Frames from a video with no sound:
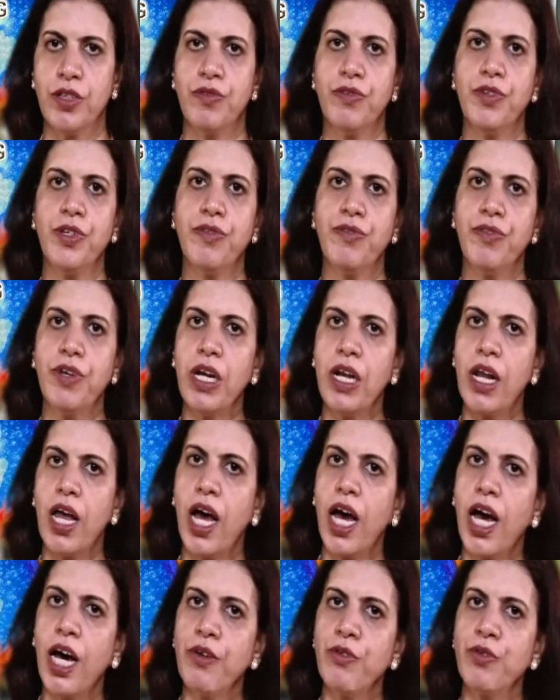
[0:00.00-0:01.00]
We will
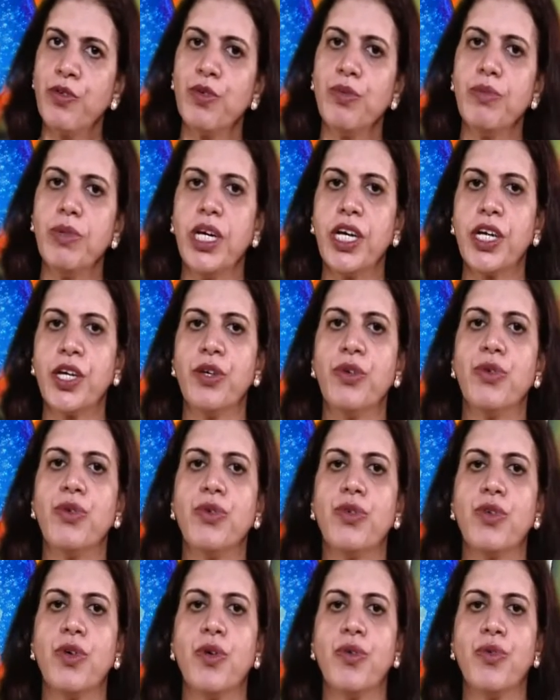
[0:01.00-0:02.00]
have to make
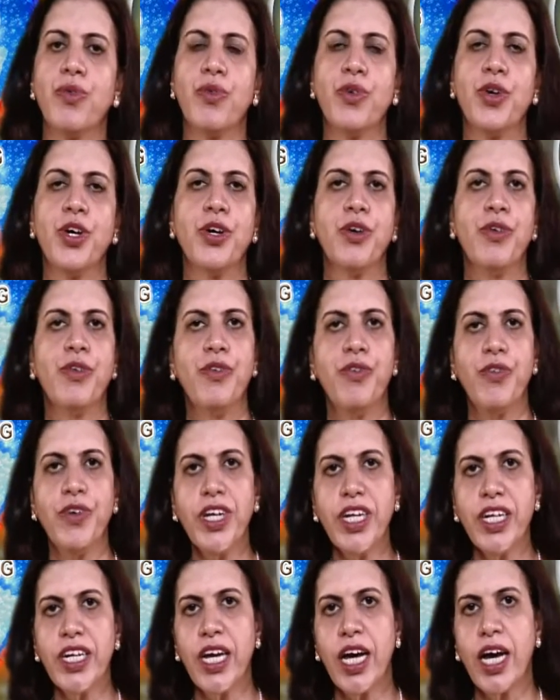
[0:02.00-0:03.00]
use of
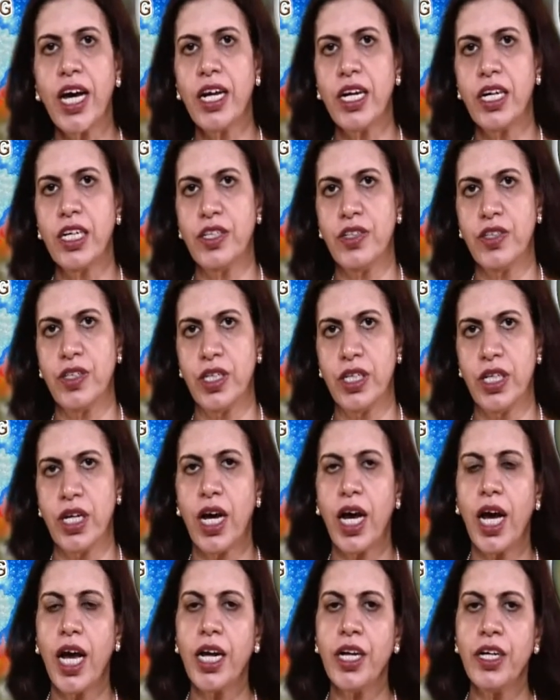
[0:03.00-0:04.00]
wind energy
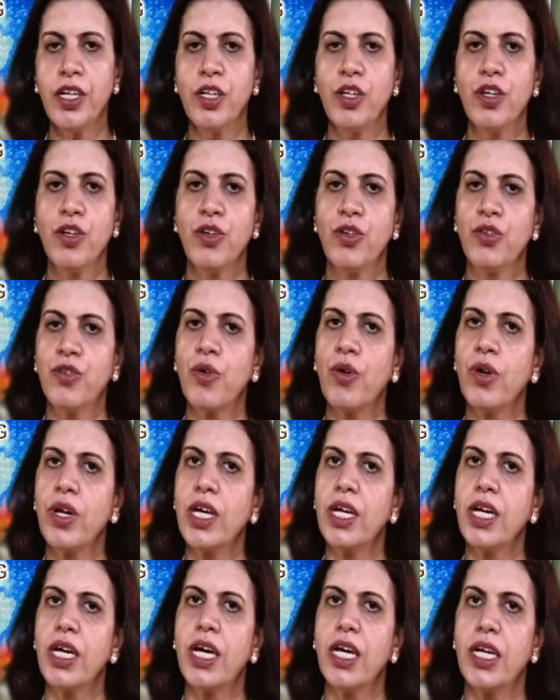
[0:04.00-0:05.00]
and
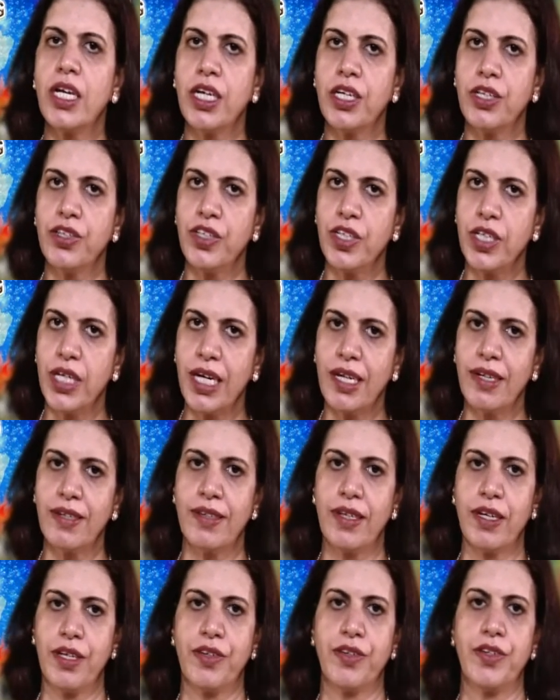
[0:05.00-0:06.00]
solar energy
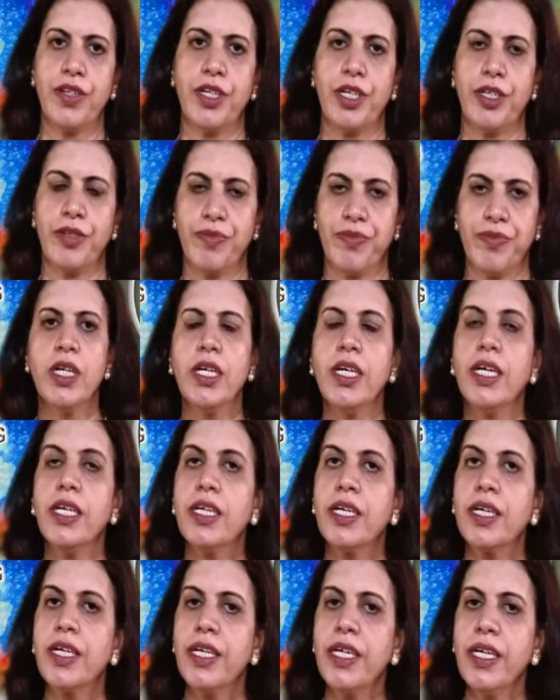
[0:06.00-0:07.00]
etc.
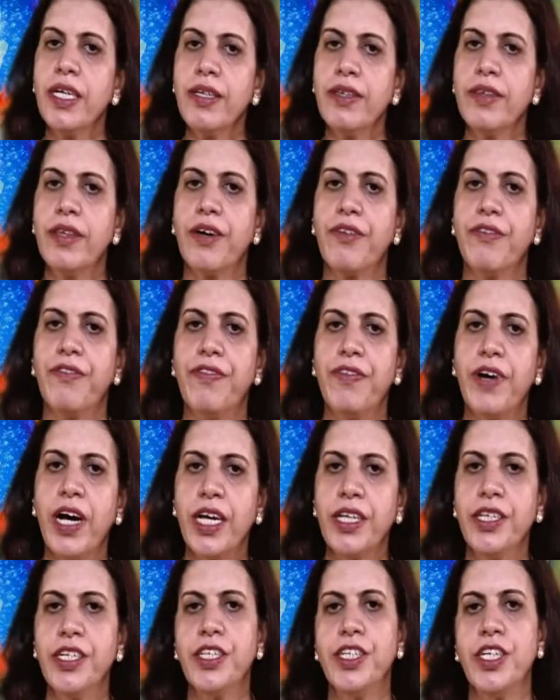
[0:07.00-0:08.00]
Increase the
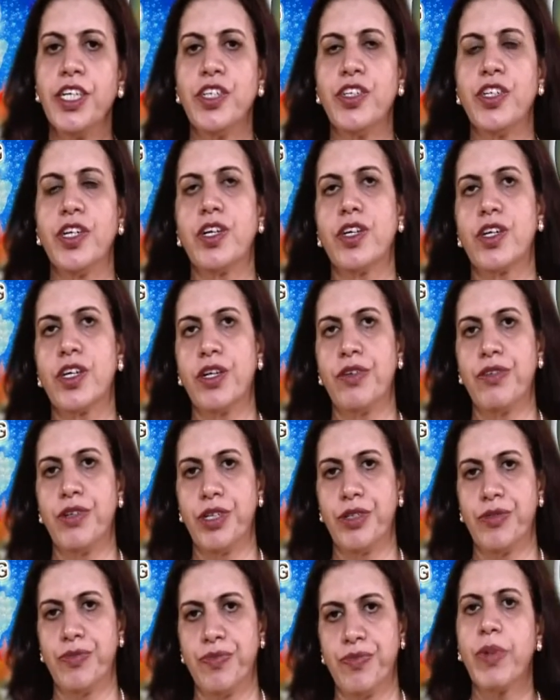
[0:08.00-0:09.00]
vegetation cover
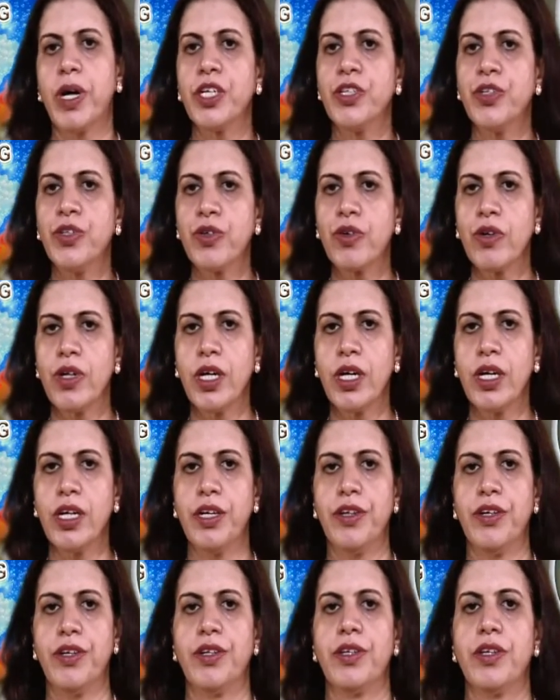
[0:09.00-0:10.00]

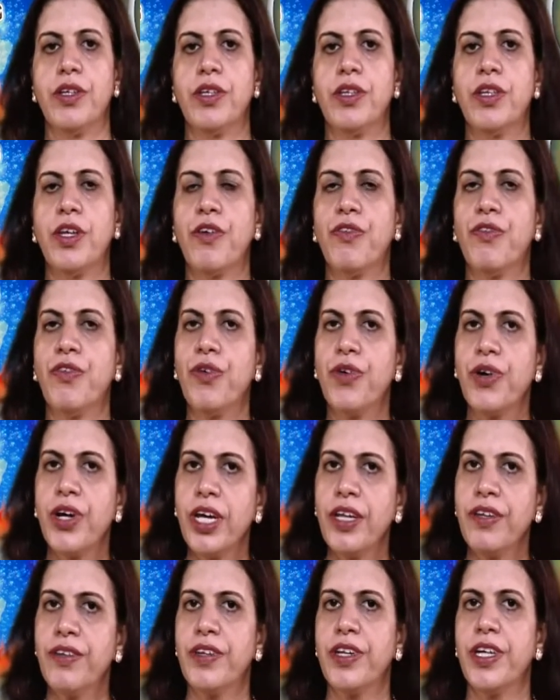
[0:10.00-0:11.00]
particularly the
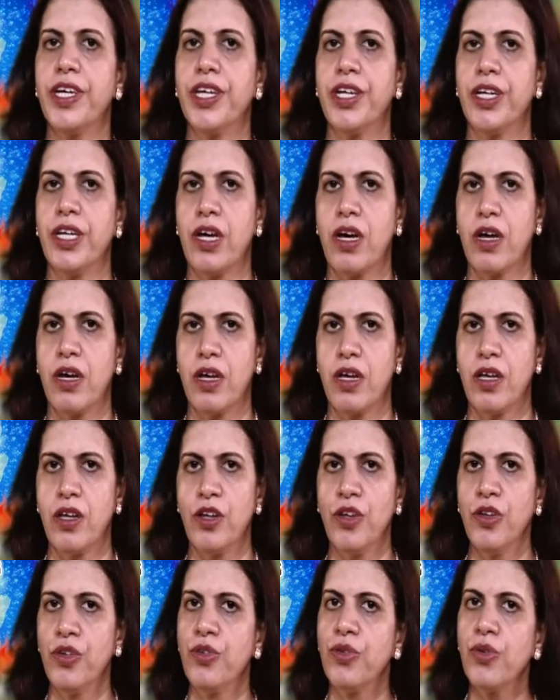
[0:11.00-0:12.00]
forest area
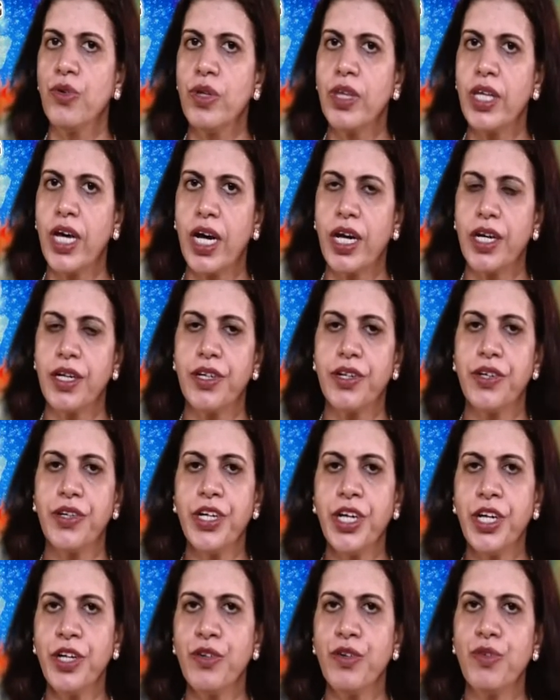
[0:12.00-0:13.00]
so that
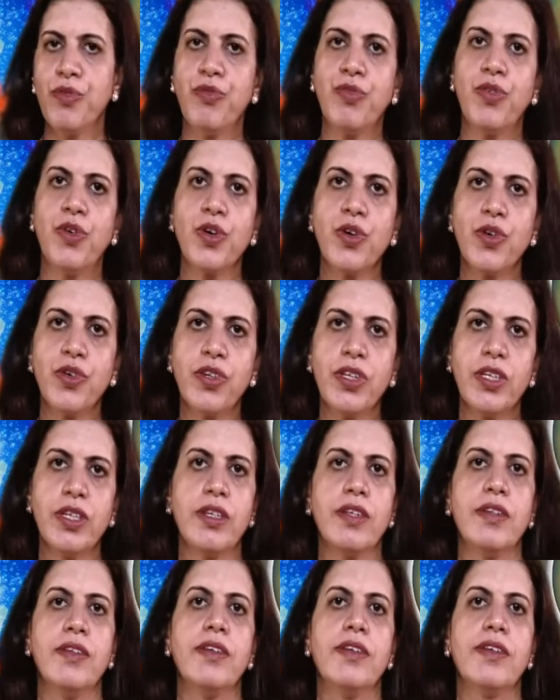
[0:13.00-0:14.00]
rate of
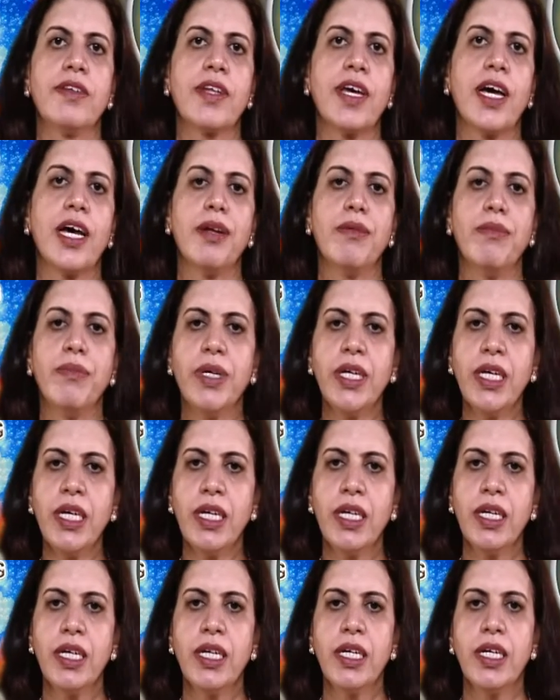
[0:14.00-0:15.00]
photosynthesis can be
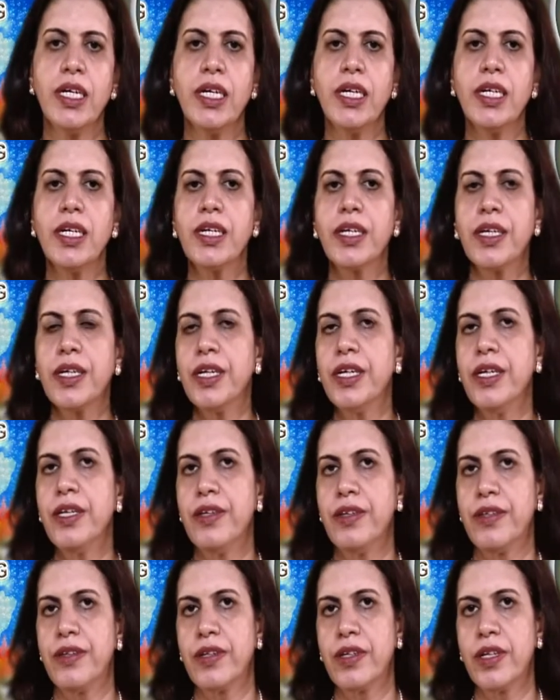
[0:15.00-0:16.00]

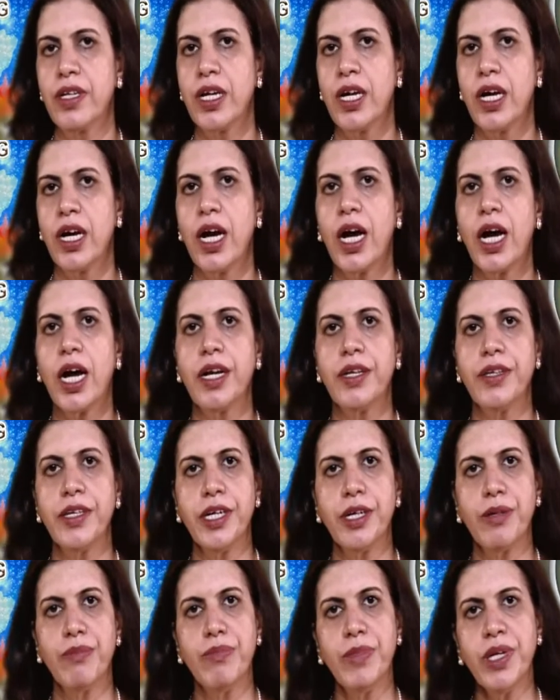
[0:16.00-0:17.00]
increased and
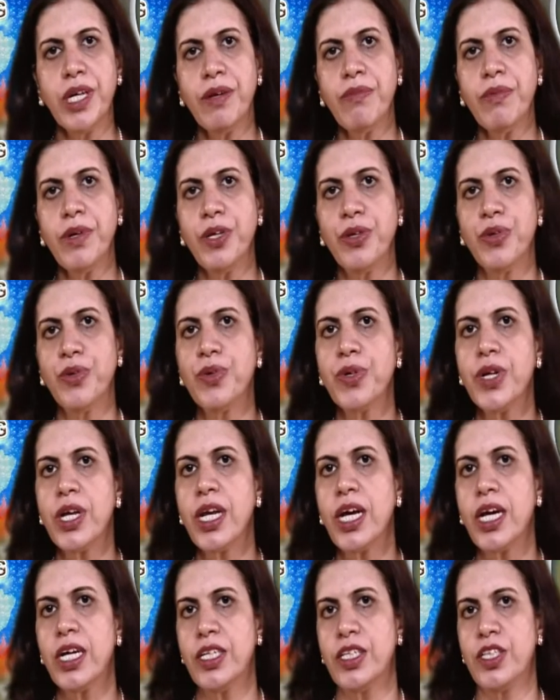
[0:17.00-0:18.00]
there may be
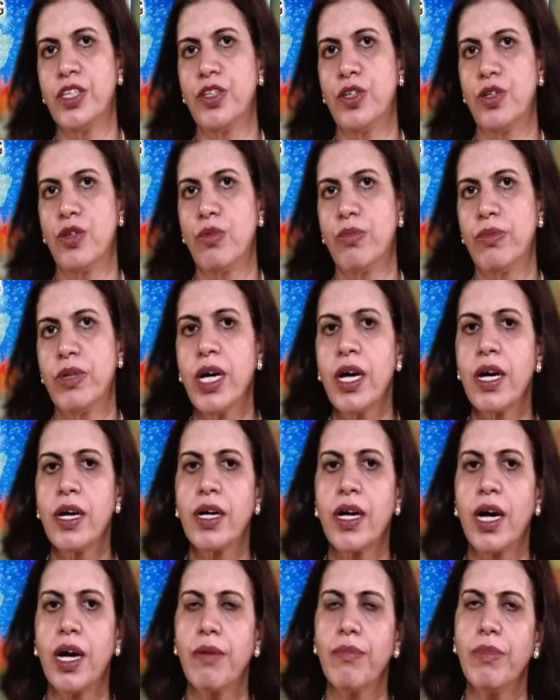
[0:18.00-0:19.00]
utilization of the
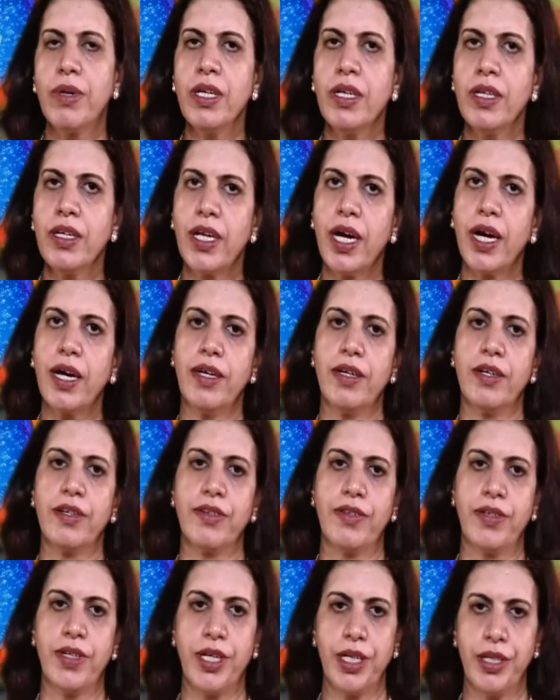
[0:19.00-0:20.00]
carbon
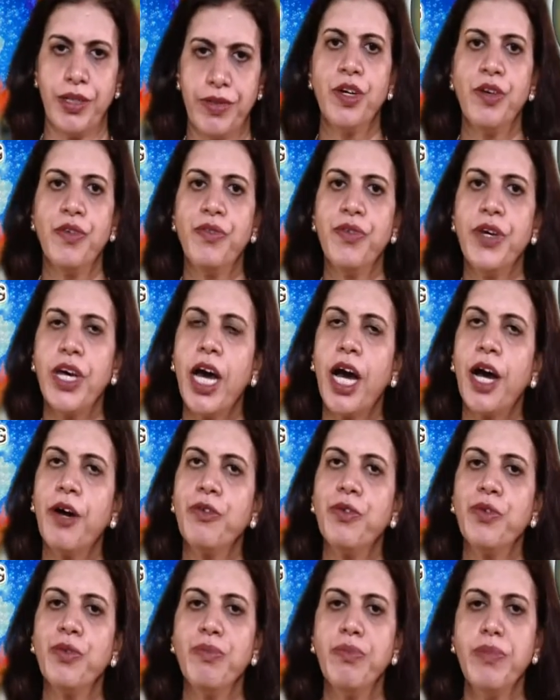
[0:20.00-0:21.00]
dioxide. We
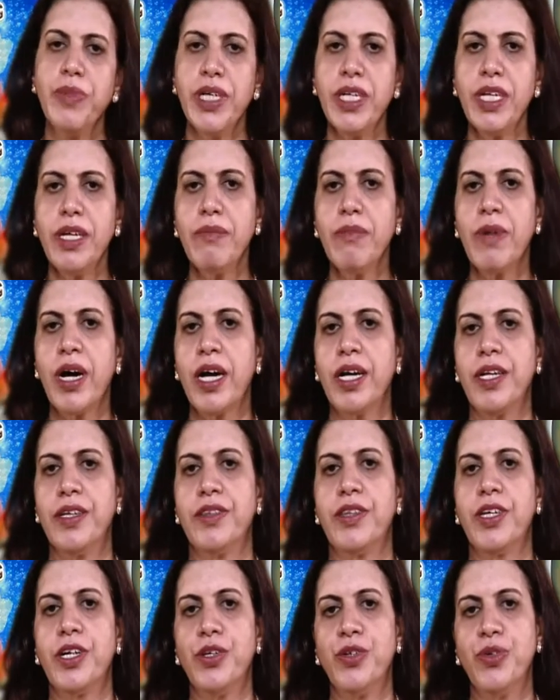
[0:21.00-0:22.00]
have to minimize
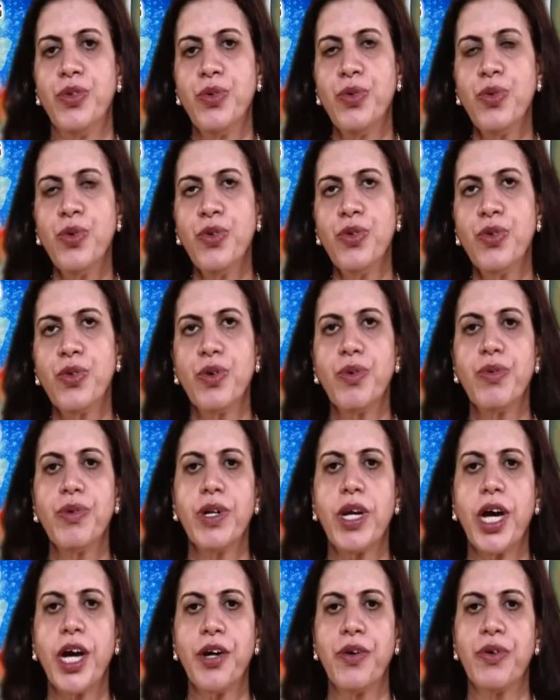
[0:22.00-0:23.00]
the use of
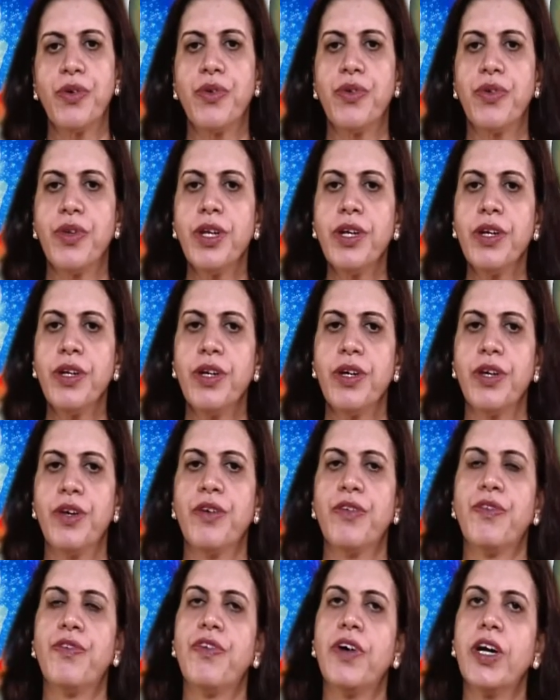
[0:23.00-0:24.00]
nitrogen
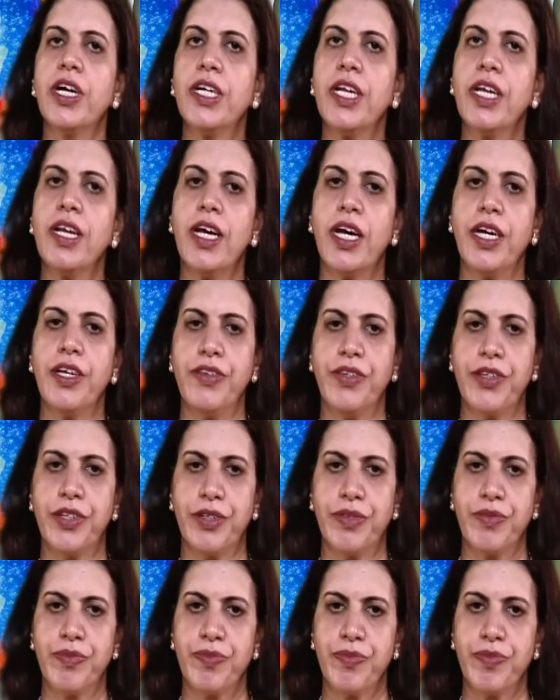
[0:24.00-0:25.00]
fertilizer
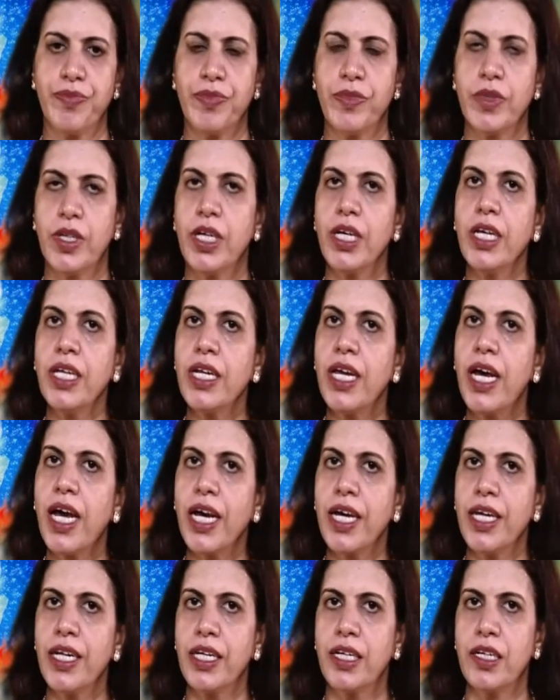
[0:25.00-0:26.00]
in
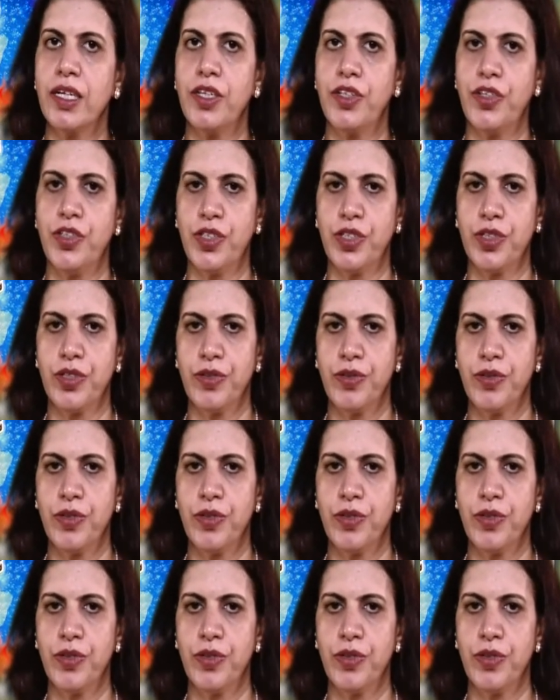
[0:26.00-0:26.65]
agriculture